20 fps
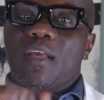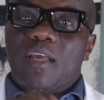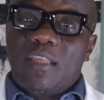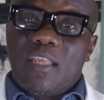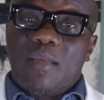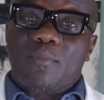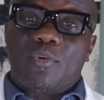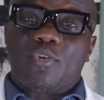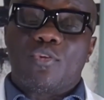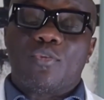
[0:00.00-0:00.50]

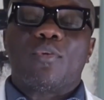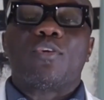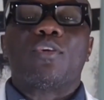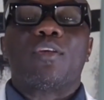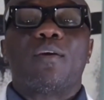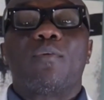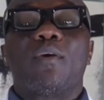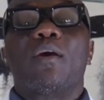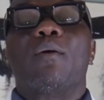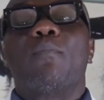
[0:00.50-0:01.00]
unable to
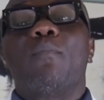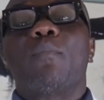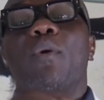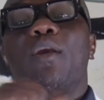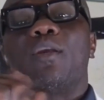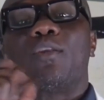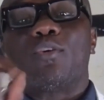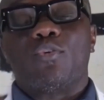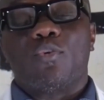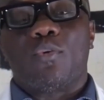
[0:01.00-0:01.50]
receive enough
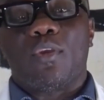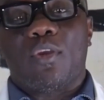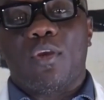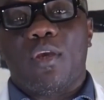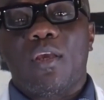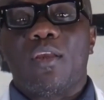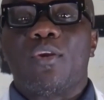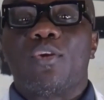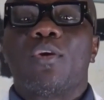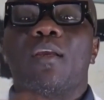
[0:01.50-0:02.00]
blood to
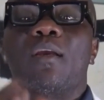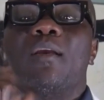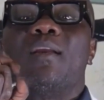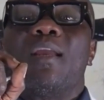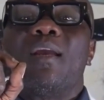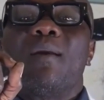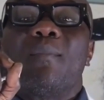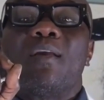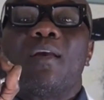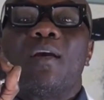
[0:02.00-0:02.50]
enlarge
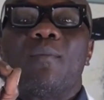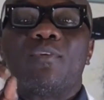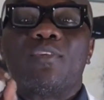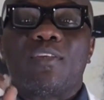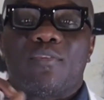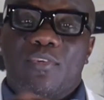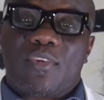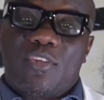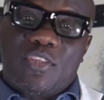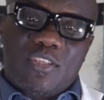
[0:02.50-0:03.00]
and become
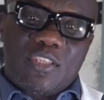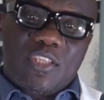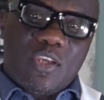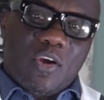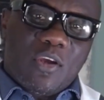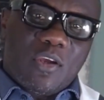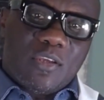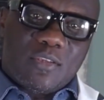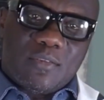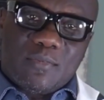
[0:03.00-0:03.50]
sufficiently
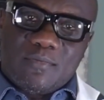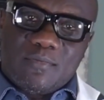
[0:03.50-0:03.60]
hard.